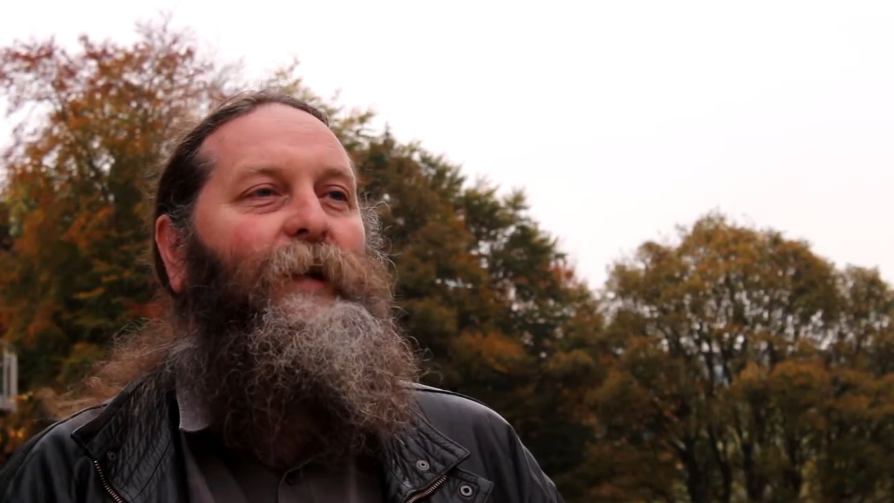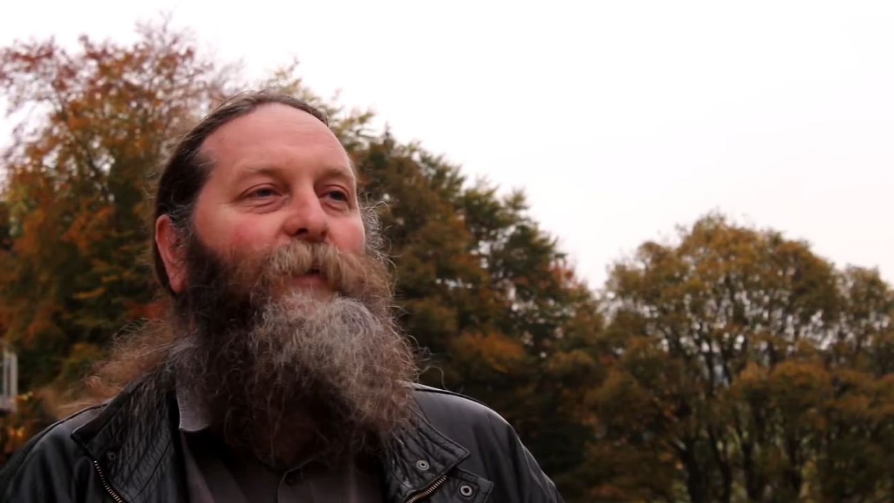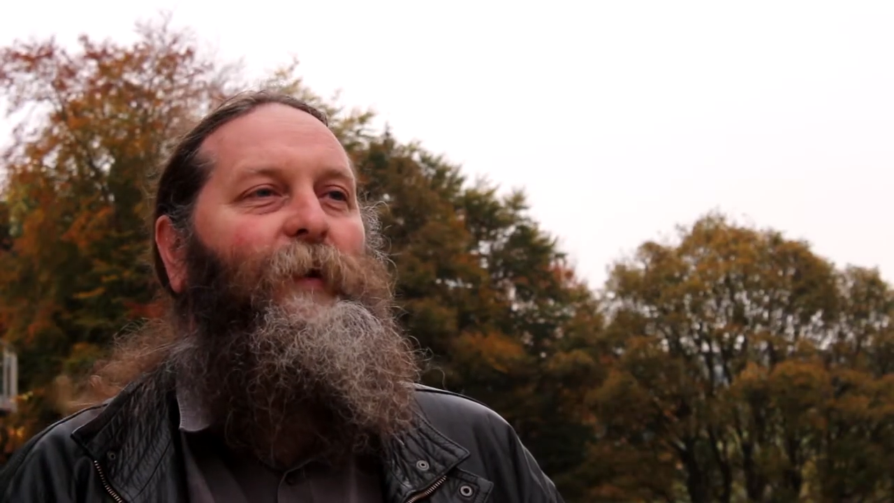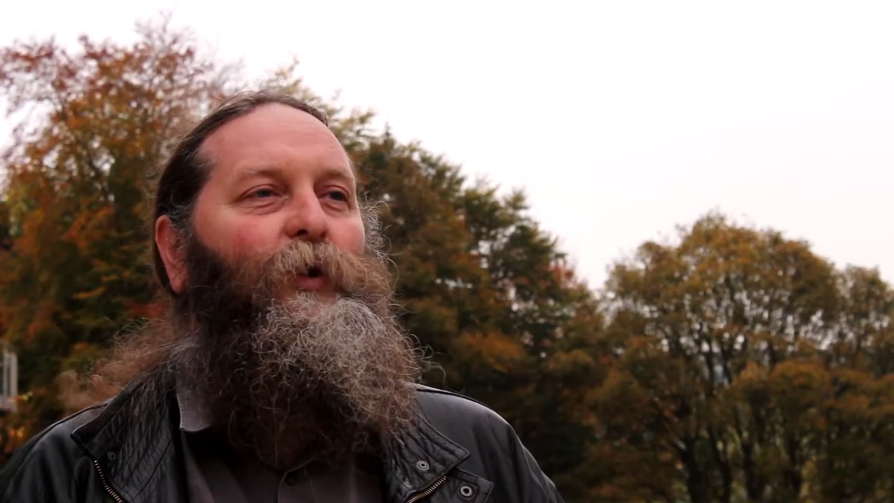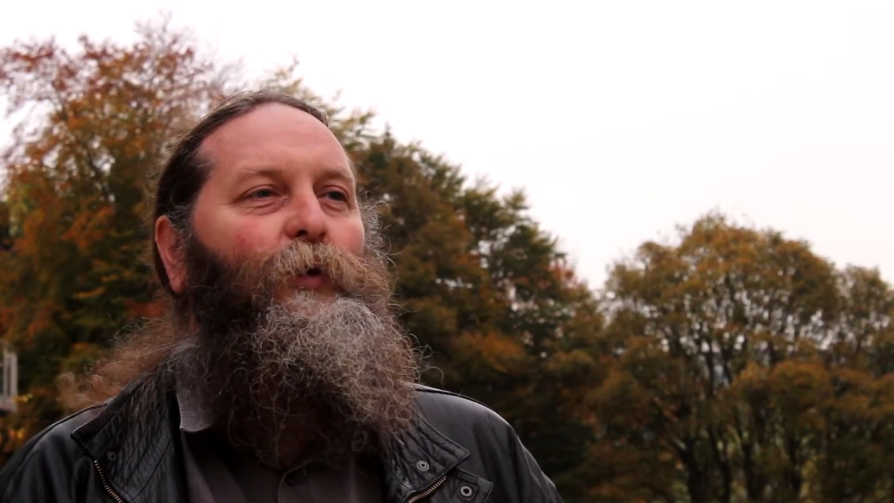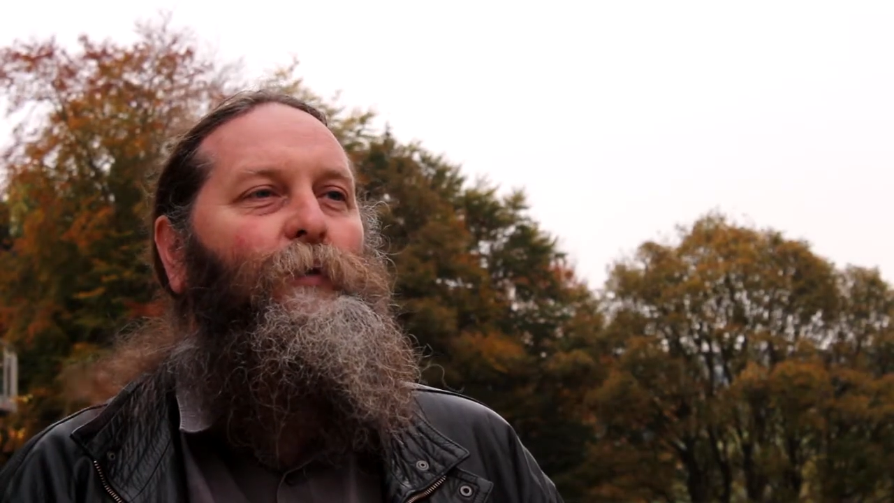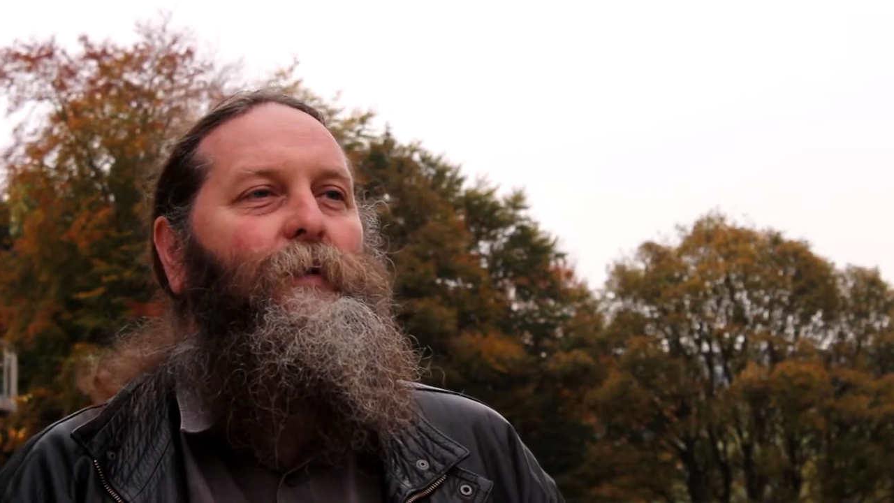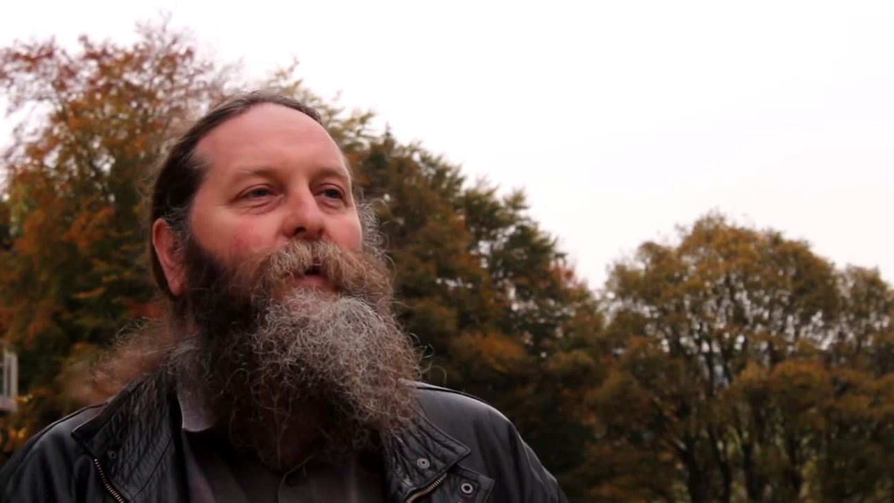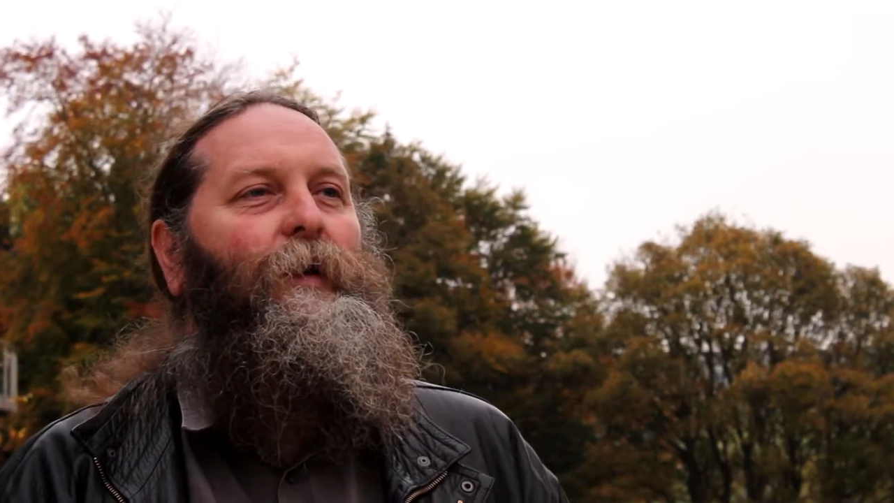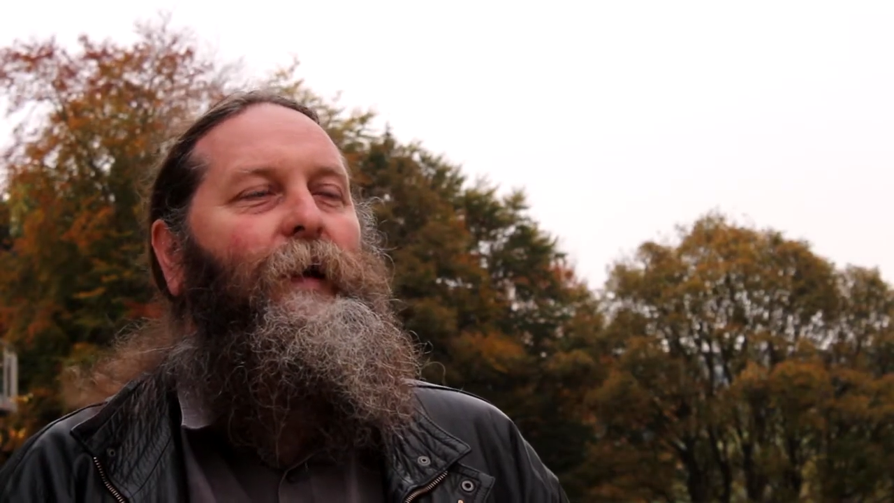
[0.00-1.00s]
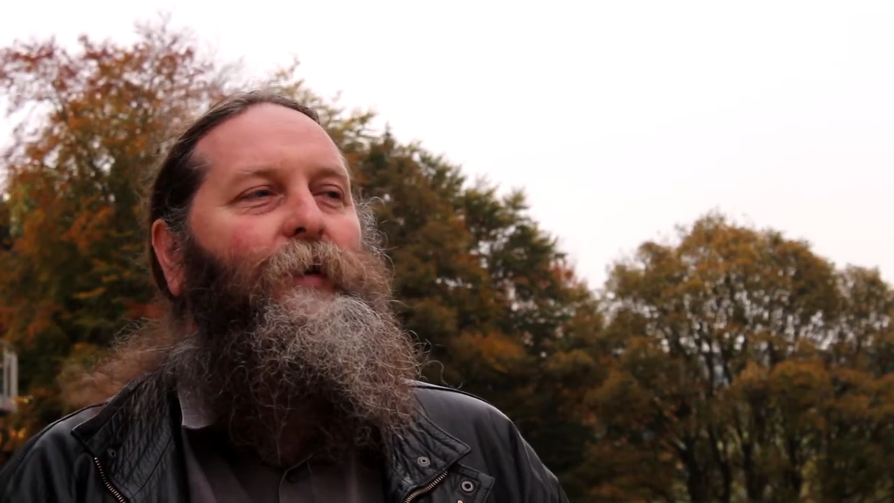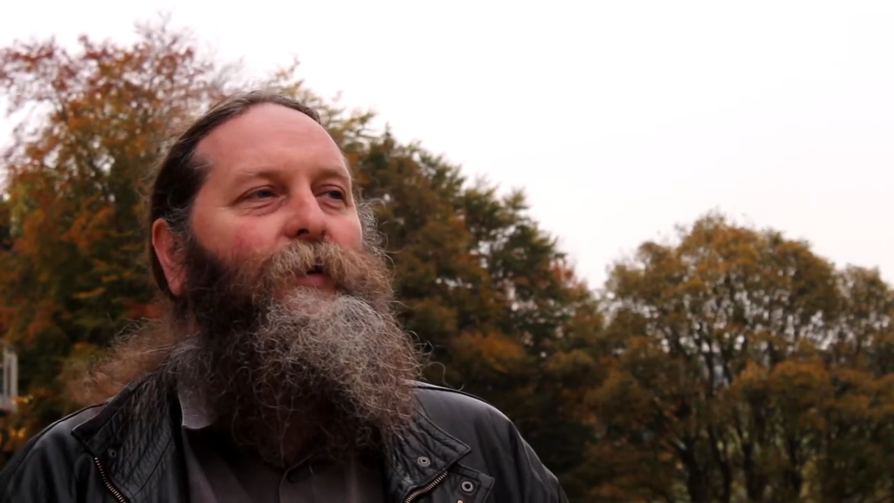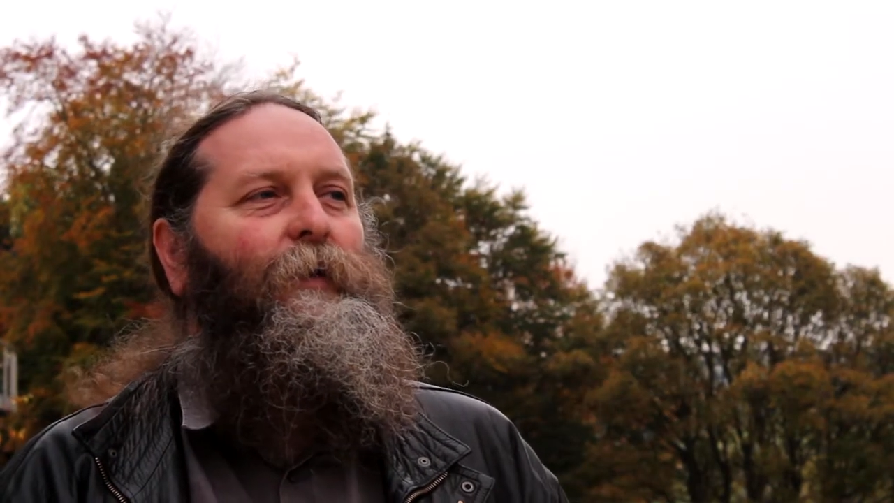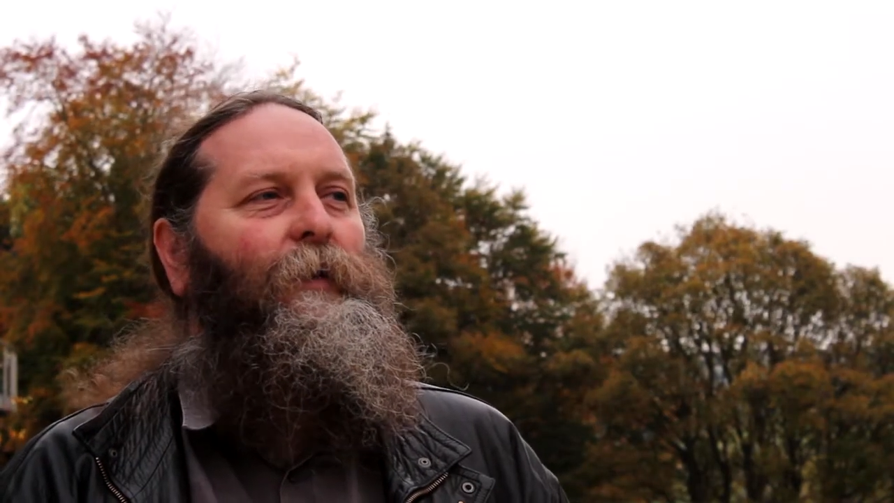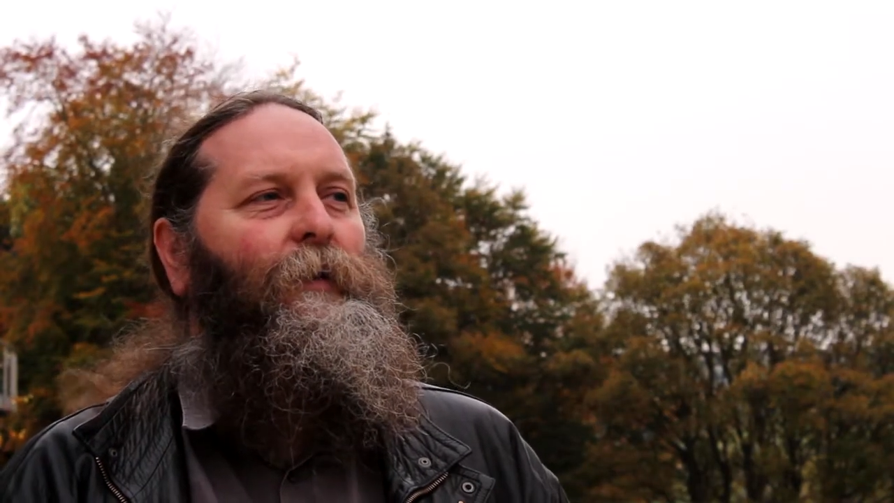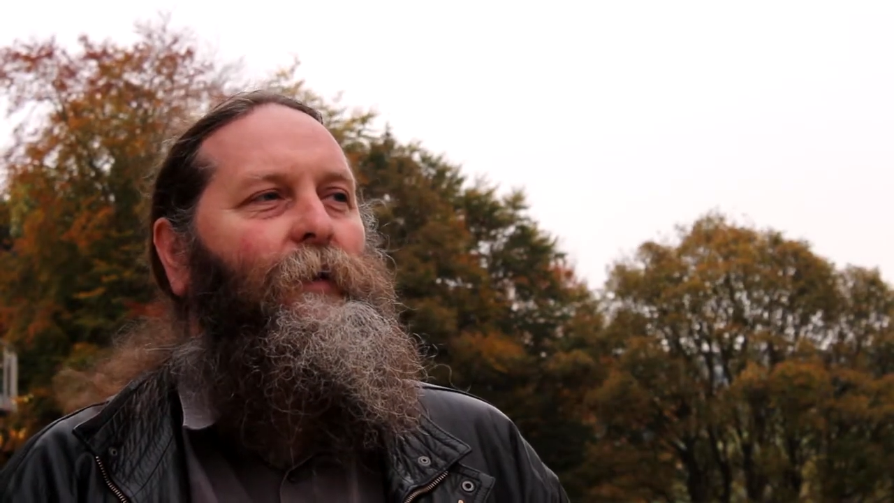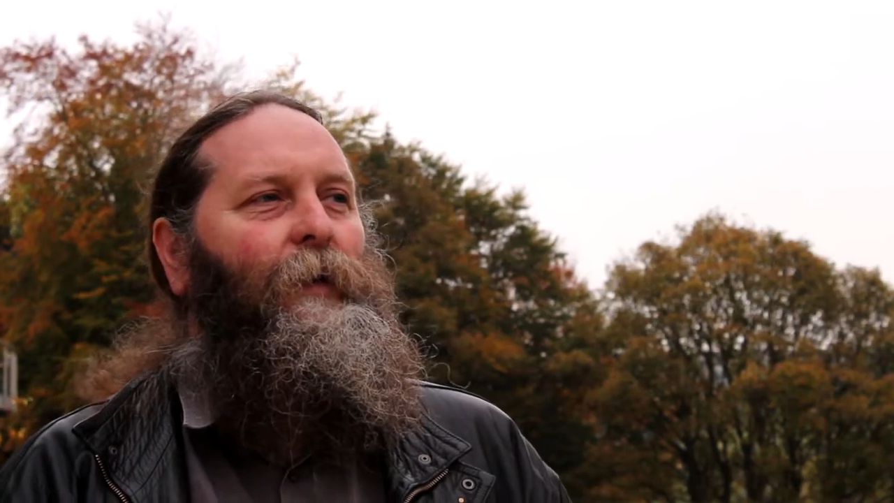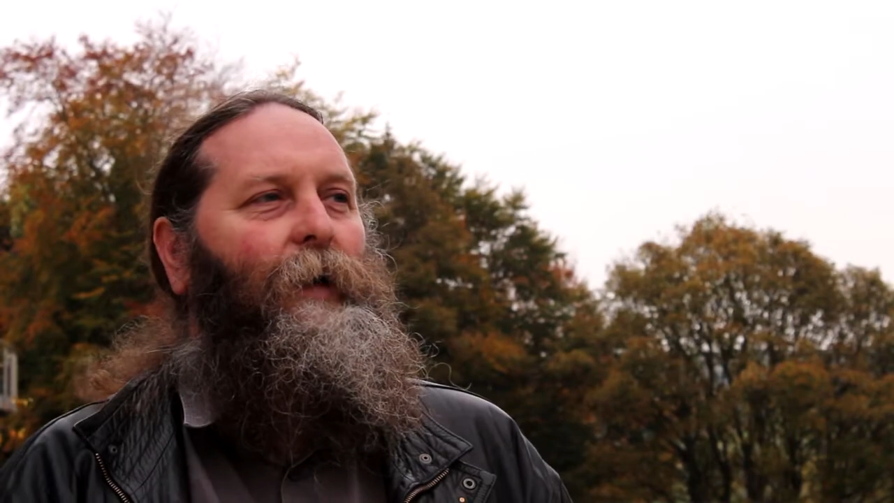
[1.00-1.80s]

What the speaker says: individual is that